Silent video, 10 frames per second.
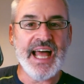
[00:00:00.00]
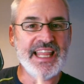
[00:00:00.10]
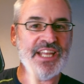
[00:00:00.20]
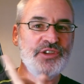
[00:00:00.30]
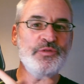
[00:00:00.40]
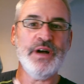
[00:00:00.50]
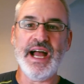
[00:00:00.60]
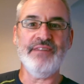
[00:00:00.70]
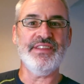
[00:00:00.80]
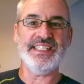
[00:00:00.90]
and then you will
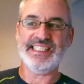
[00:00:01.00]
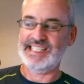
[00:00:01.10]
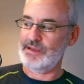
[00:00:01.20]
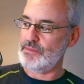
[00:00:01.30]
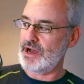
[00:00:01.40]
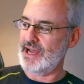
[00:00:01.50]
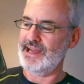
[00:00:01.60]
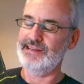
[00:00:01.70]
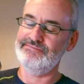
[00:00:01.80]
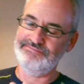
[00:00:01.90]
have this
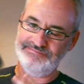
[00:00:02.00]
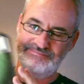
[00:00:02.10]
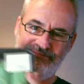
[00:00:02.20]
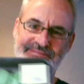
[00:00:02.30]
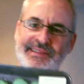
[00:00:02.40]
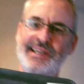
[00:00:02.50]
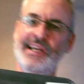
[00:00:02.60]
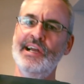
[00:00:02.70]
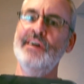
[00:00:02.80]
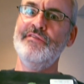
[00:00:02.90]
semi
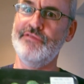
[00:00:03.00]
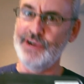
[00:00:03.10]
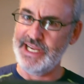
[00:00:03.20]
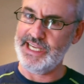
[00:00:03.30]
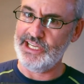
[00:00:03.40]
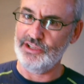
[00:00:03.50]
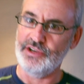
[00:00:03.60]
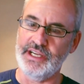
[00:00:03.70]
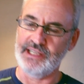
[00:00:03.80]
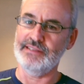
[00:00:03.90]
freaky
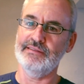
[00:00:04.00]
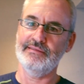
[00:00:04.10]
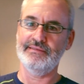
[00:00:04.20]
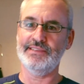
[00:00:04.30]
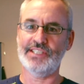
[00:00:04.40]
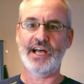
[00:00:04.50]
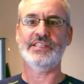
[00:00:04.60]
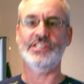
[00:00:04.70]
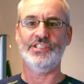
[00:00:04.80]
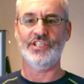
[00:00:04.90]
looking
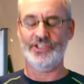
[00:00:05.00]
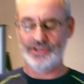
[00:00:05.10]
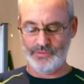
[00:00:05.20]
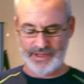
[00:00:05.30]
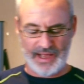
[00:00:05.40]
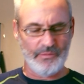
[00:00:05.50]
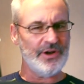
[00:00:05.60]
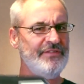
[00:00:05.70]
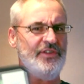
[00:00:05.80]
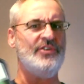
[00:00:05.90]
sausage to cook with. I
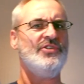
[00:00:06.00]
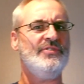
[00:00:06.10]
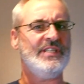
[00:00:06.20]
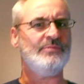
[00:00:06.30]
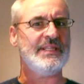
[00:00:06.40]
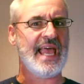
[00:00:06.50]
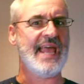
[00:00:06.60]
wonder if you could do this with